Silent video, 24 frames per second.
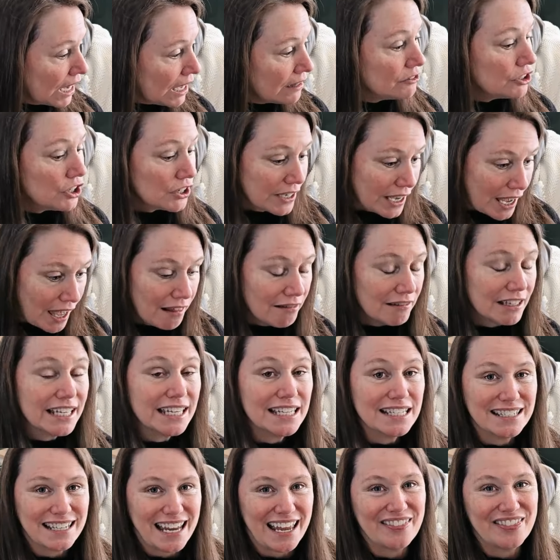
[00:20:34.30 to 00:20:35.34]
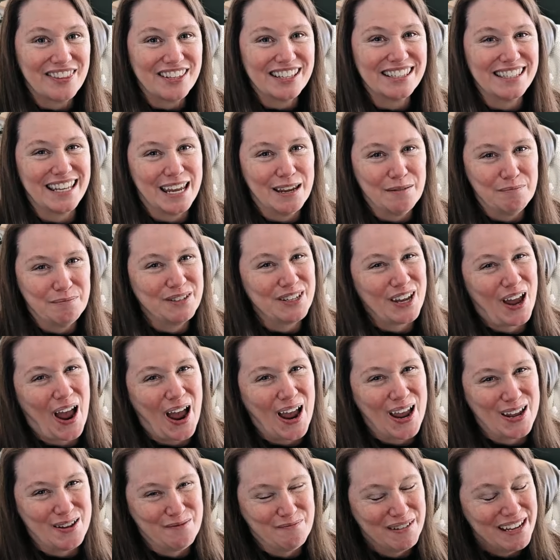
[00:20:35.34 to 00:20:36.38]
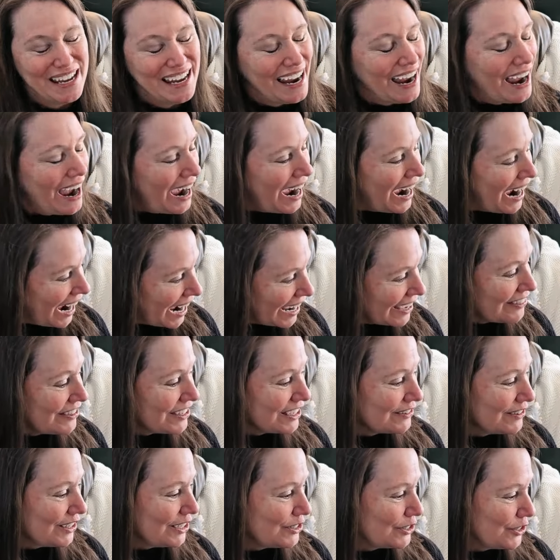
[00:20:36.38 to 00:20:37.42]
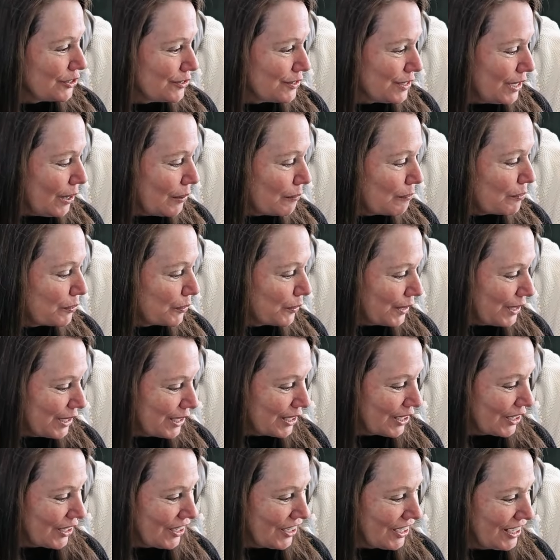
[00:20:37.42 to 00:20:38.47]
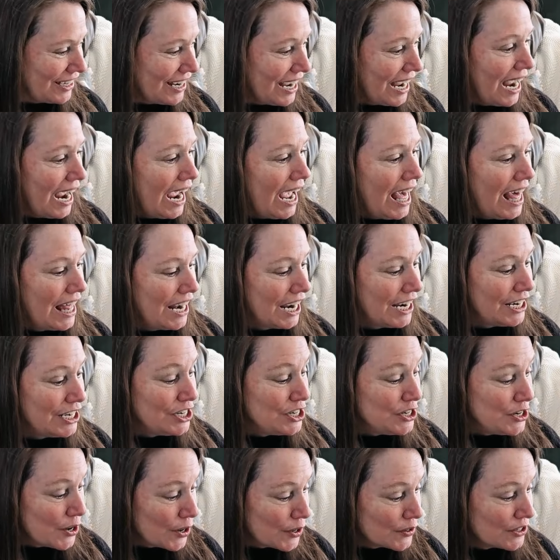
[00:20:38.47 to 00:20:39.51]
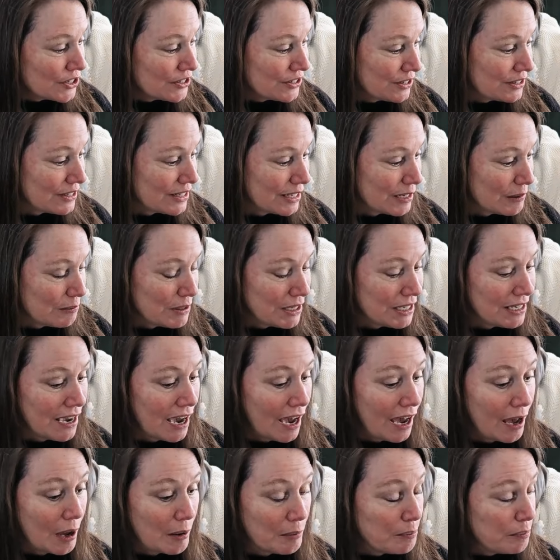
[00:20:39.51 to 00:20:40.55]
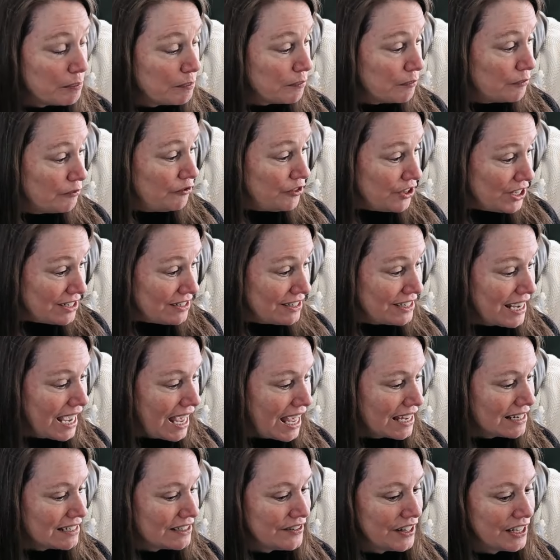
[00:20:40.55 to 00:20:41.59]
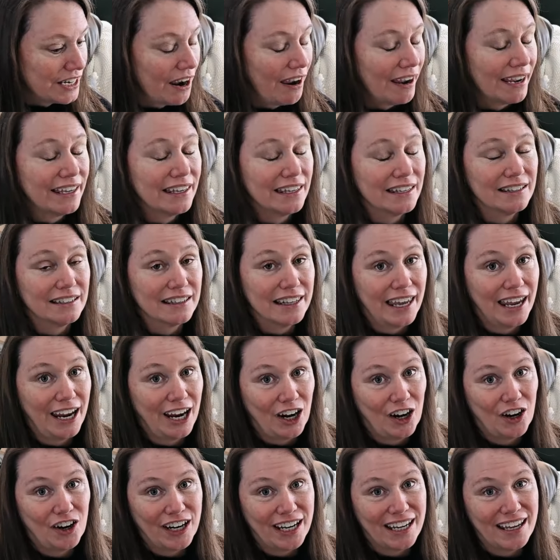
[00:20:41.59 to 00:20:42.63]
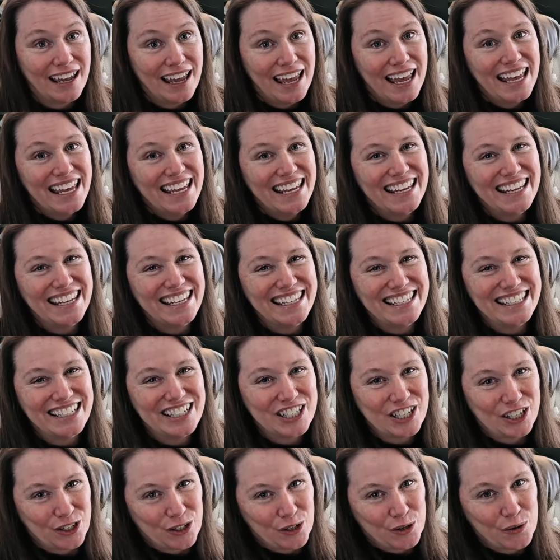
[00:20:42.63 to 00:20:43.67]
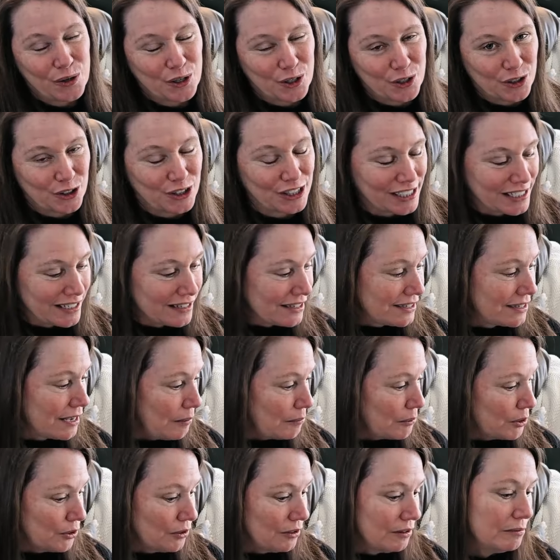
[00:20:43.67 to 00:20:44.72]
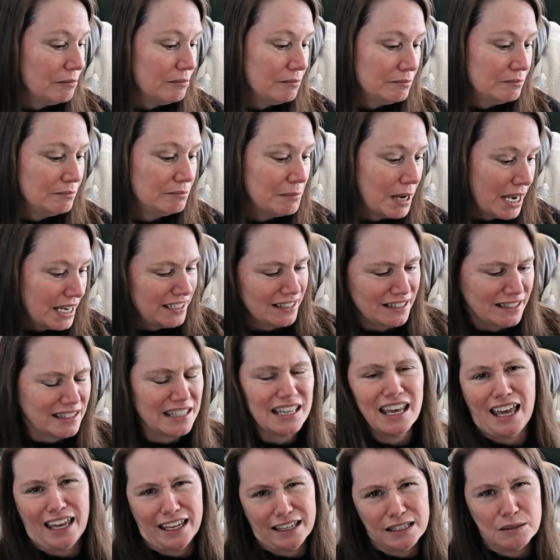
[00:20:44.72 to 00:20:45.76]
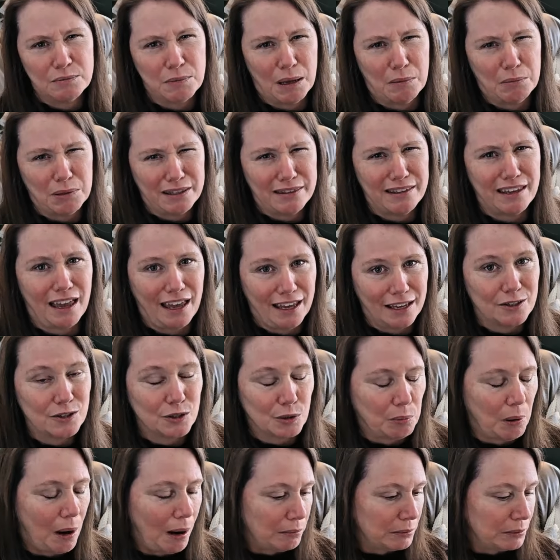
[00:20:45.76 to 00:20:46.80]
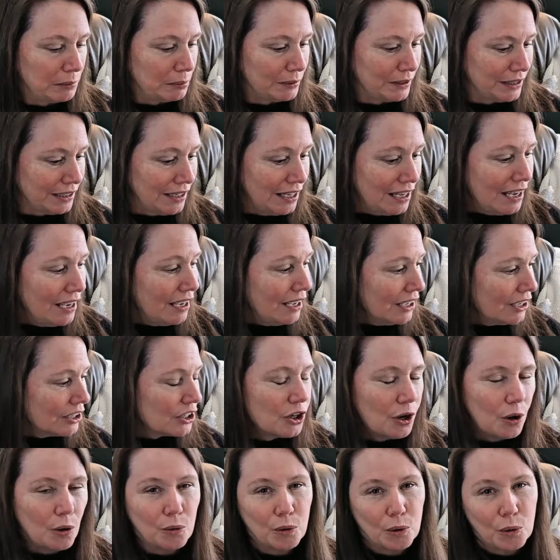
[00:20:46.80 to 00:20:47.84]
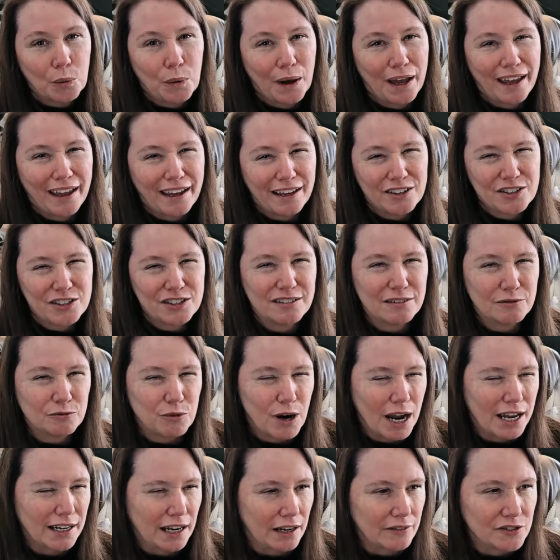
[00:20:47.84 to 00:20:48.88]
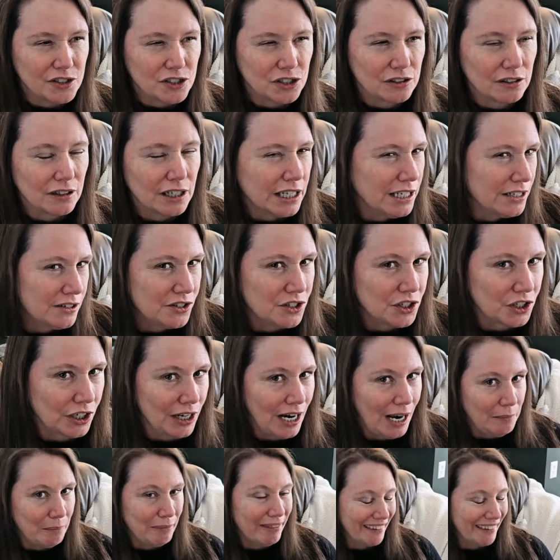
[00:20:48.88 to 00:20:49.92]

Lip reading: look elegant at the same time. I think they turned out pretty good, and I know this is gonna be a vignette that I can carry into early summer, minus the eggs maybe. The eggs will probably go away right after Easter, I'm